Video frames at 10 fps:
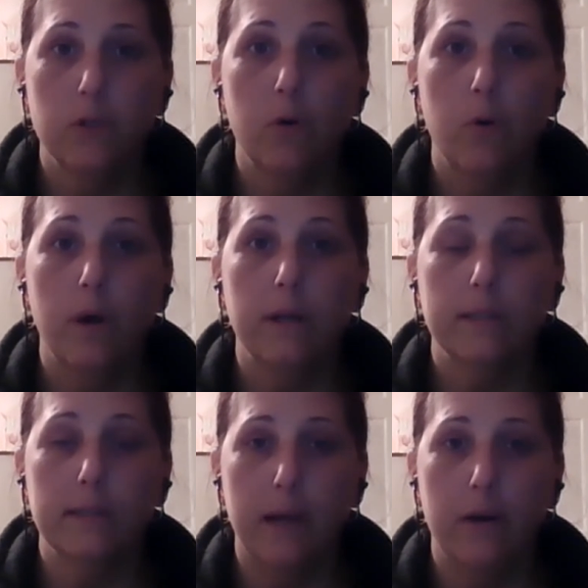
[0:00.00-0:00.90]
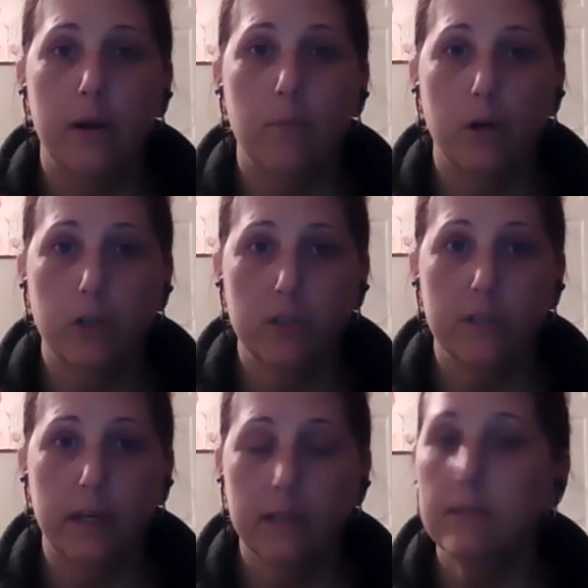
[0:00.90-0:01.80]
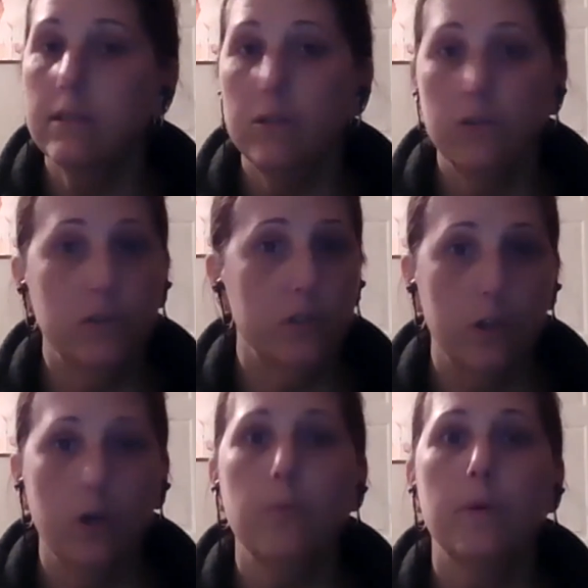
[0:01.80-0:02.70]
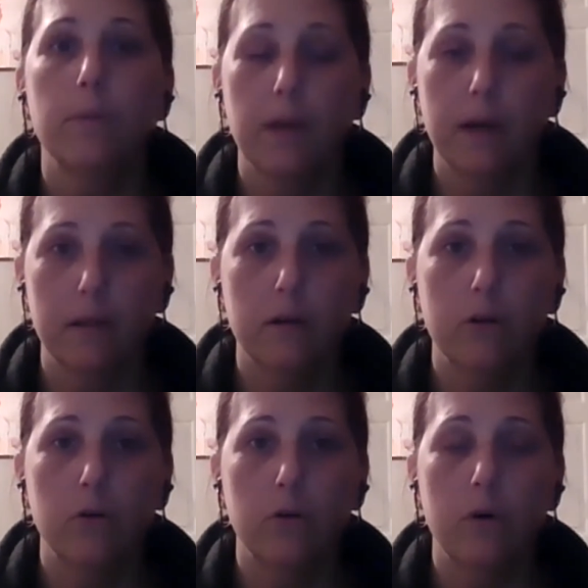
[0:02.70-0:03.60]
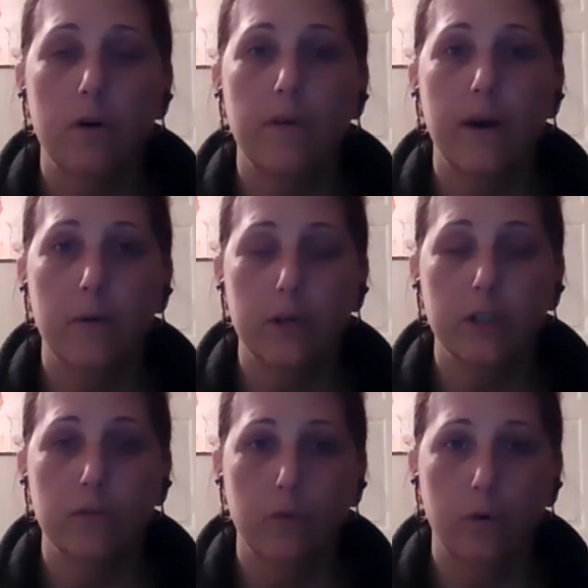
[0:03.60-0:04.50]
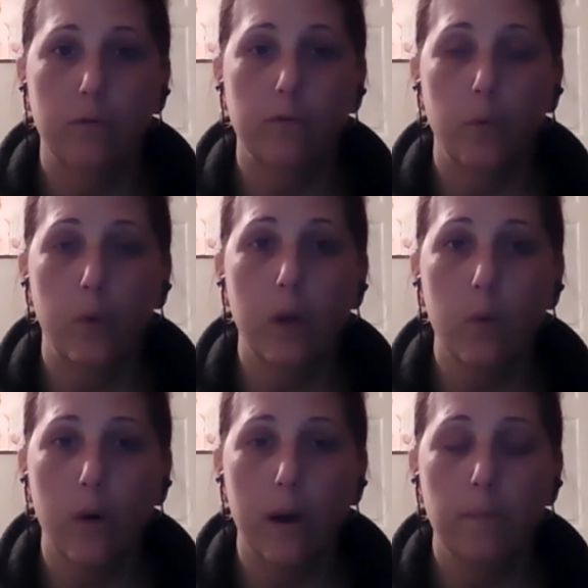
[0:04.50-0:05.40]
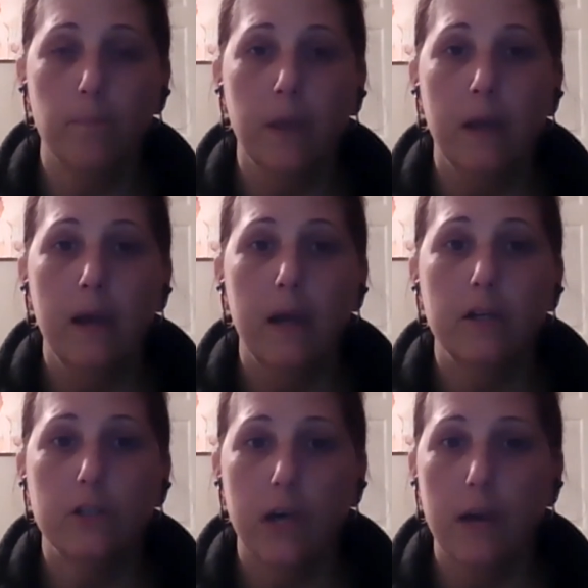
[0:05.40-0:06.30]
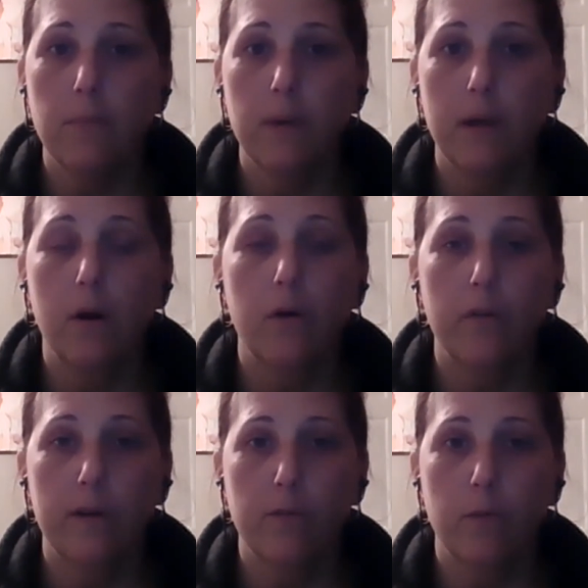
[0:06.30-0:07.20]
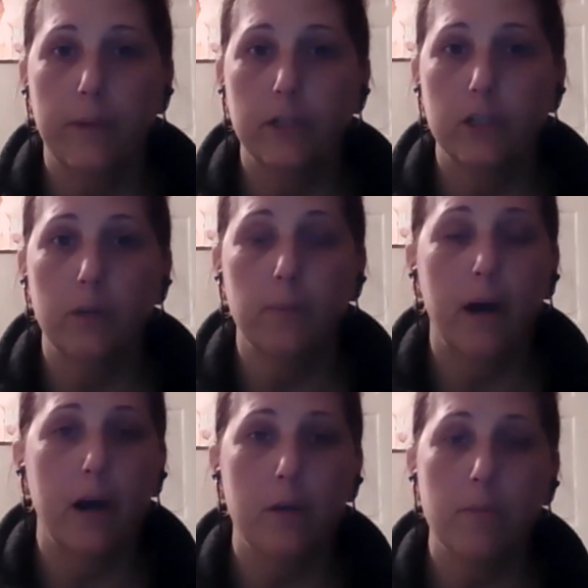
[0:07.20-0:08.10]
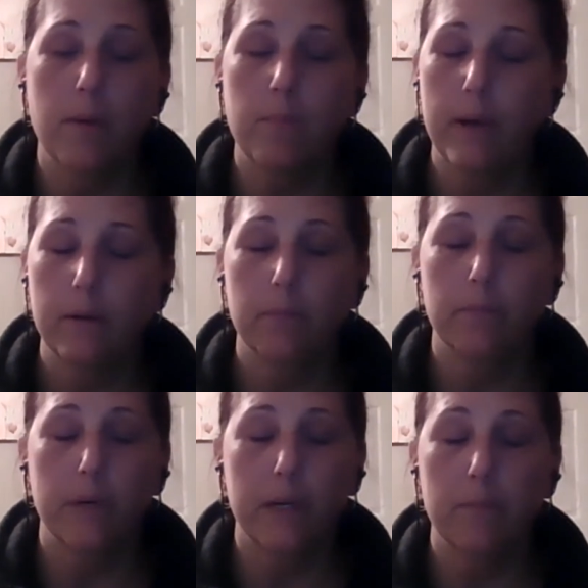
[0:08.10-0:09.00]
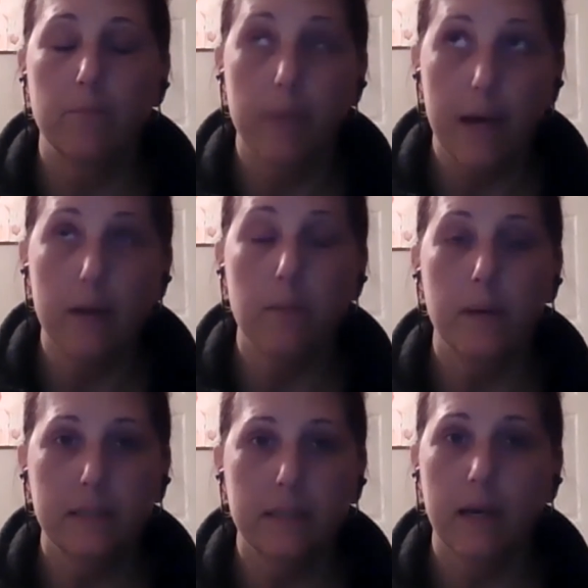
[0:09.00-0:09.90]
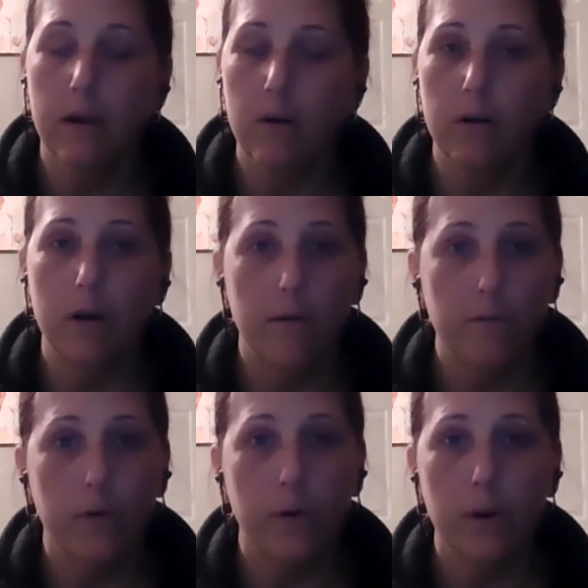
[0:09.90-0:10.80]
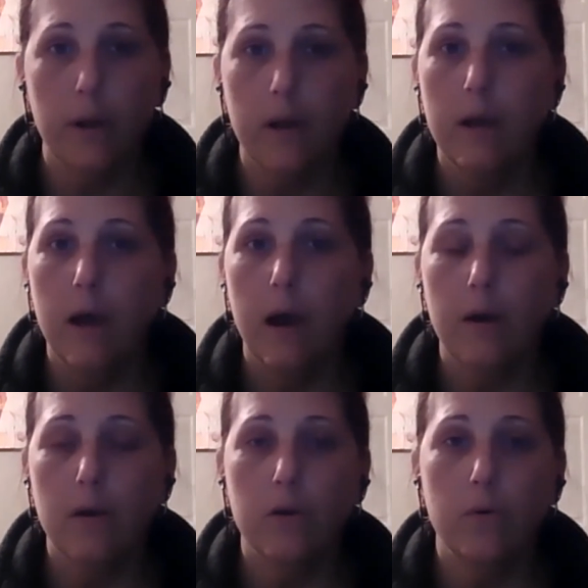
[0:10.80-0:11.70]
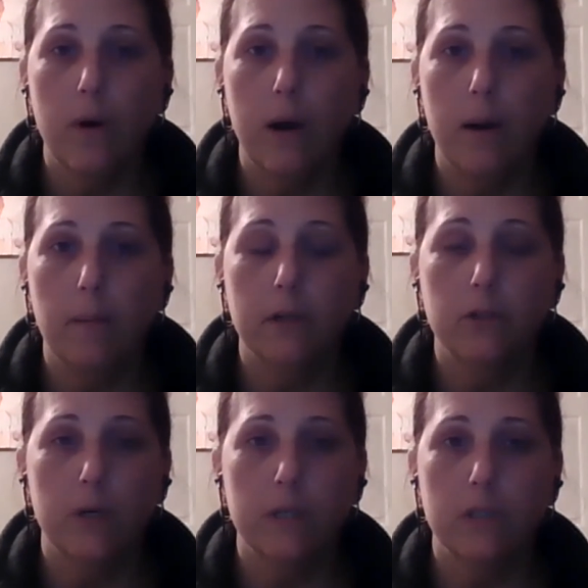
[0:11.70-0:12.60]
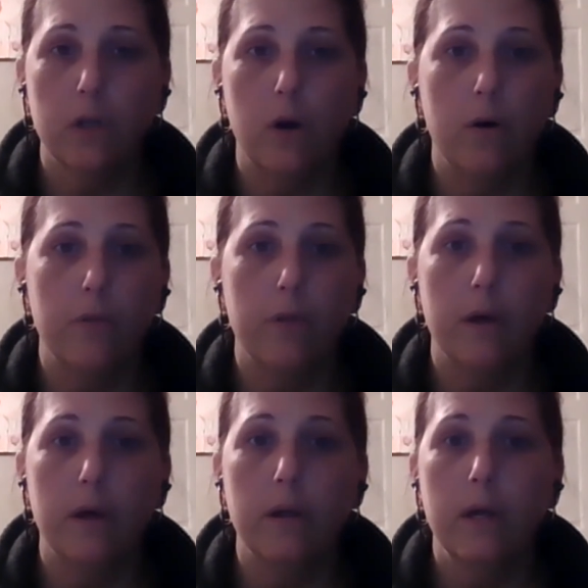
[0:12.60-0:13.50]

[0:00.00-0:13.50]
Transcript: on Saturday, March 6th, you still open up that clinical evaluation form for week 1, and you type in all the information about how you met basic care and comfort, how you addressed all the